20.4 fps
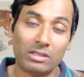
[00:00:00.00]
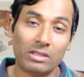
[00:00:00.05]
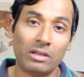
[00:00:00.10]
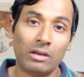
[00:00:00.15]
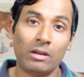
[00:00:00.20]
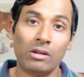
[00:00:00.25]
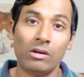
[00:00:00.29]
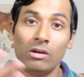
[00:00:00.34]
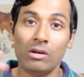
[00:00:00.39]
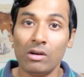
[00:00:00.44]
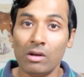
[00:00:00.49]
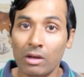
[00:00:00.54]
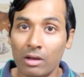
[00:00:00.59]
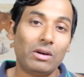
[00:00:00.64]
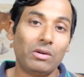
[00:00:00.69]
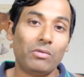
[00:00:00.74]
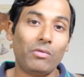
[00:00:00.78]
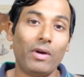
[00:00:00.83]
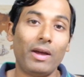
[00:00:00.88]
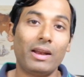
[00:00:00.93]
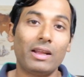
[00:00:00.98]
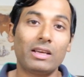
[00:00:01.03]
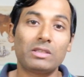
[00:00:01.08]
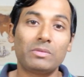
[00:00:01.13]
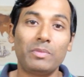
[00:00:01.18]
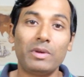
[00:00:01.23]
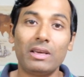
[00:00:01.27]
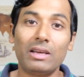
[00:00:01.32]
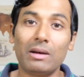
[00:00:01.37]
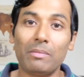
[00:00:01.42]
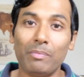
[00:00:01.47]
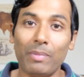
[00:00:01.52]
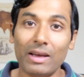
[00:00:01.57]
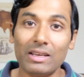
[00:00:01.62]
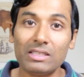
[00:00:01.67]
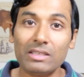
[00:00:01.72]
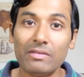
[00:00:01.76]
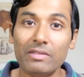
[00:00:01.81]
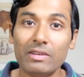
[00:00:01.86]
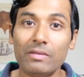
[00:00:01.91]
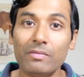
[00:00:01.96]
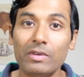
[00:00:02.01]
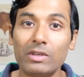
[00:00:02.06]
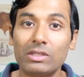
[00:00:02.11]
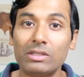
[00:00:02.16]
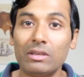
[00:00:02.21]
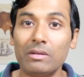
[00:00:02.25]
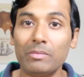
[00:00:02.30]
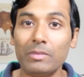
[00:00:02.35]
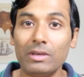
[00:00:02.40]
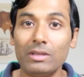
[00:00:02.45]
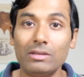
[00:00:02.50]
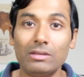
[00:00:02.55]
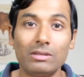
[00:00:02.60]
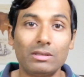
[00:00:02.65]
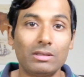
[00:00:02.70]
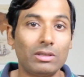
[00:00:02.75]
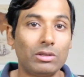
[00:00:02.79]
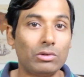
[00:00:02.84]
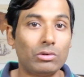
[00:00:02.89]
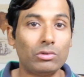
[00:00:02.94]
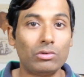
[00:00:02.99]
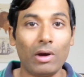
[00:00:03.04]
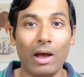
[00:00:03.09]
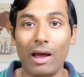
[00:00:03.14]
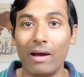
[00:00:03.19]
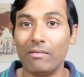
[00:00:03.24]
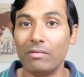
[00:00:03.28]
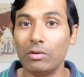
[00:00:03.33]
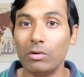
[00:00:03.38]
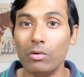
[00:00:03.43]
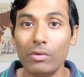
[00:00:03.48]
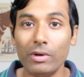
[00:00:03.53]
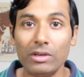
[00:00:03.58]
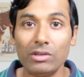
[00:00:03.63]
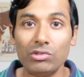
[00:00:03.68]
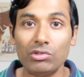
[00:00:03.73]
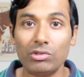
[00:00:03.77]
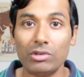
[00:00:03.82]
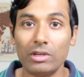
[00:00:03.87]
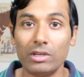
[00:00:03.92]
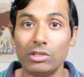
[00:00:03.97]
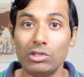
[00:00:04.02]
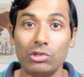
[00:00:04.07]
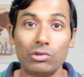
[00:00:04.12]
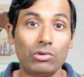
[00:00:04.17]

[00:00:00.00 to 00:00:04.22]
Then now, whereas being a passive investor means you have no interest,